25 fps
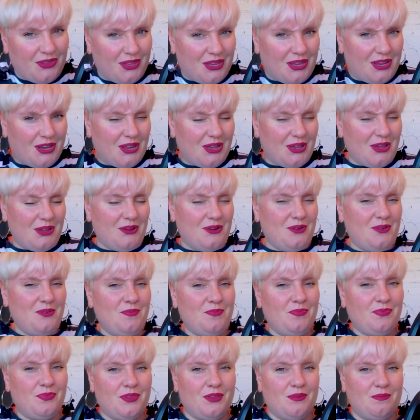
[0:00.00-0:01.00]

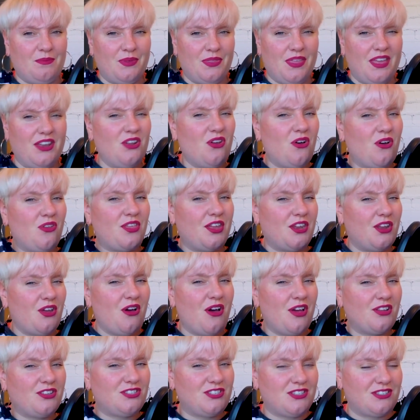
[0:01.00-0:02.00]
But they're
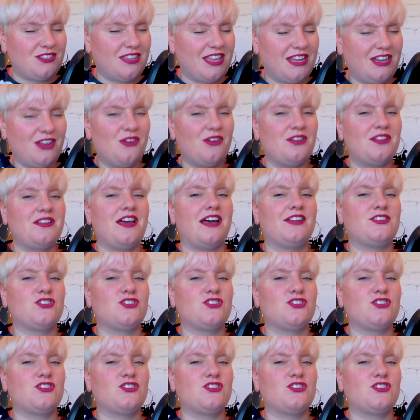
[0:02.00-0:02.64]
not